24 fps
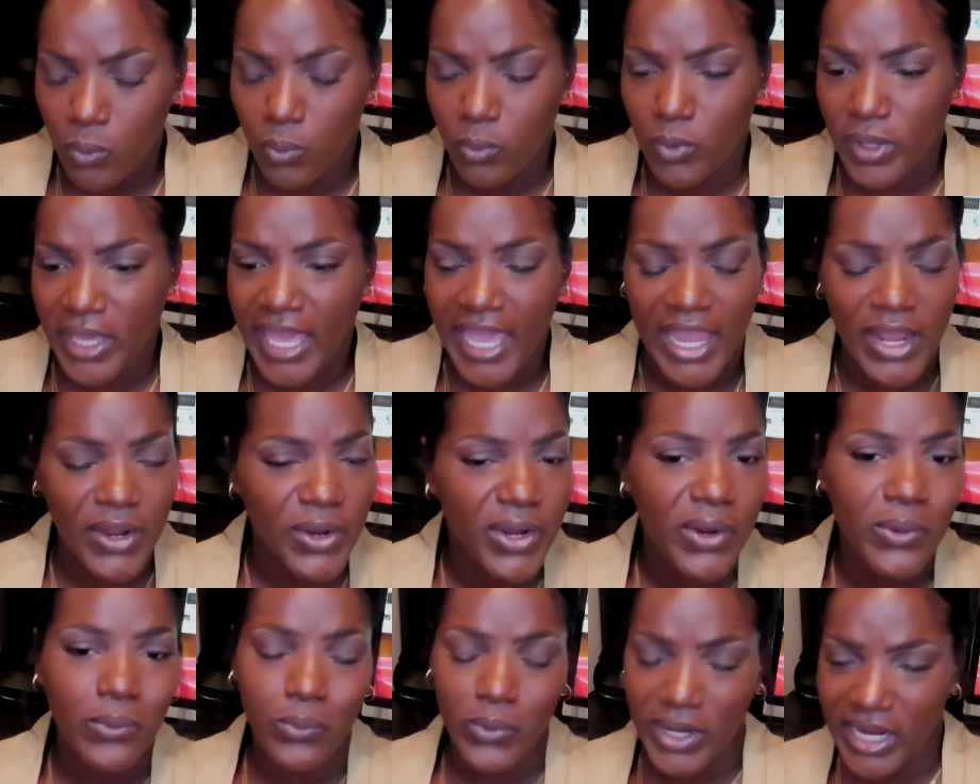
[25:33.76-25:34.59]

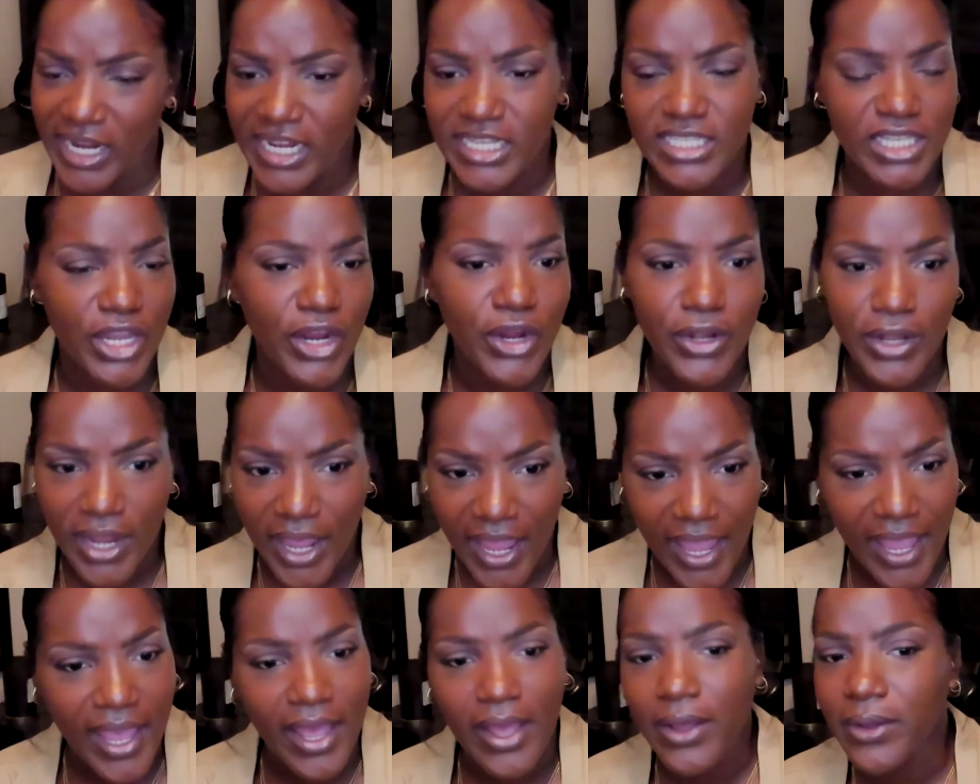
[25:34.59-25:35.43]
Karen reads her
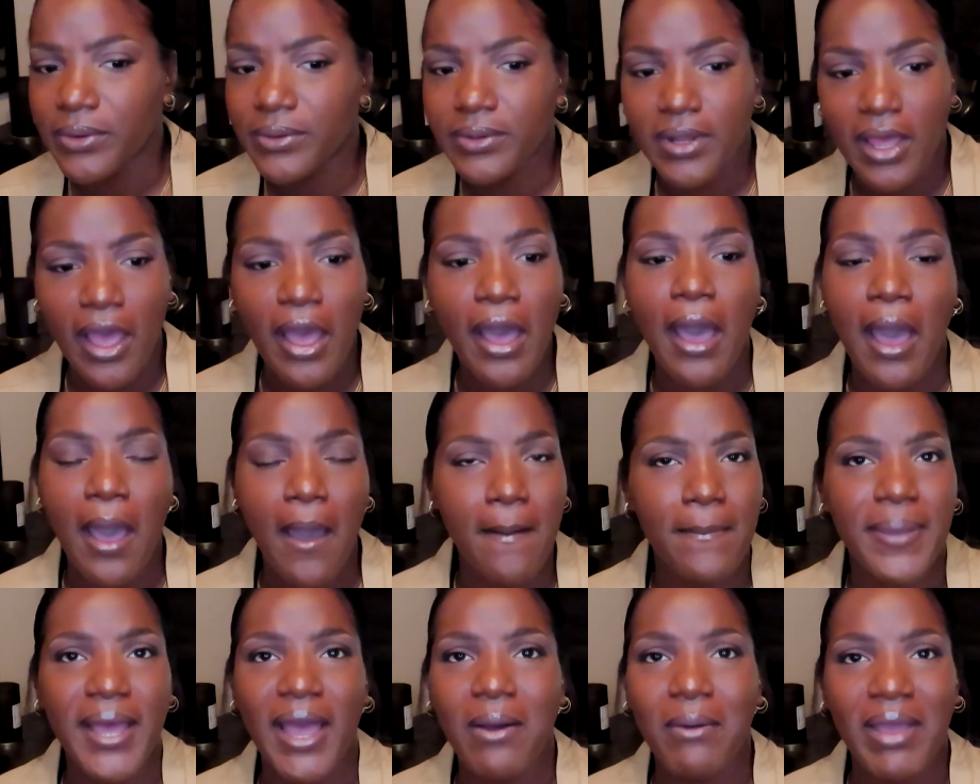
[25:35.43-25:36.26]
down
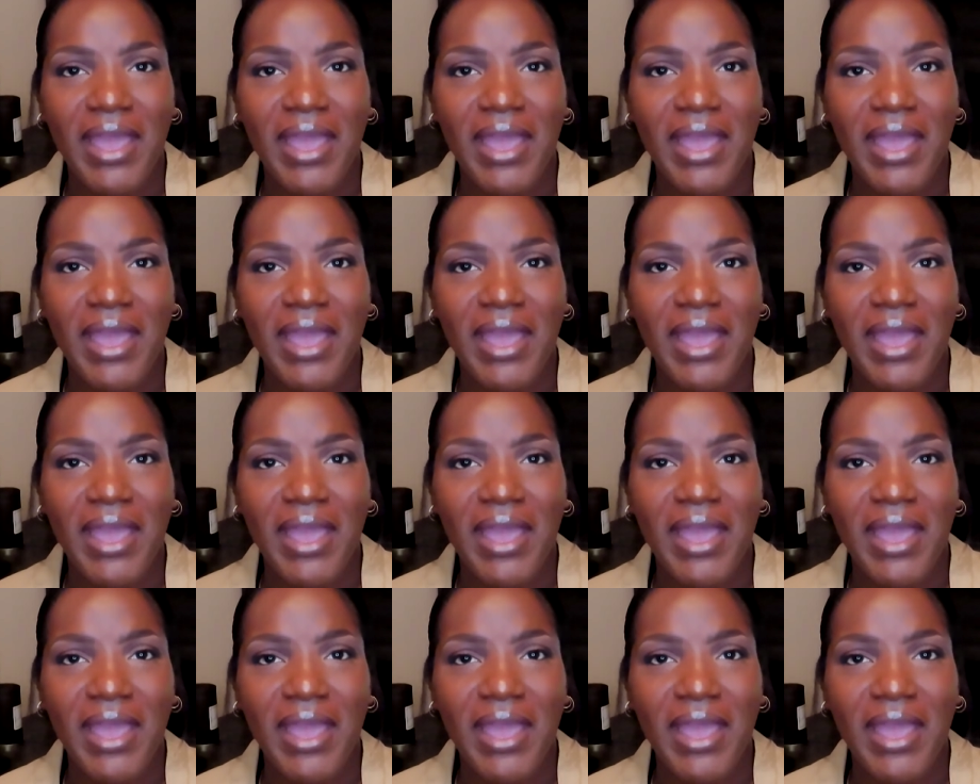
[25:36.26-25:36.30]
about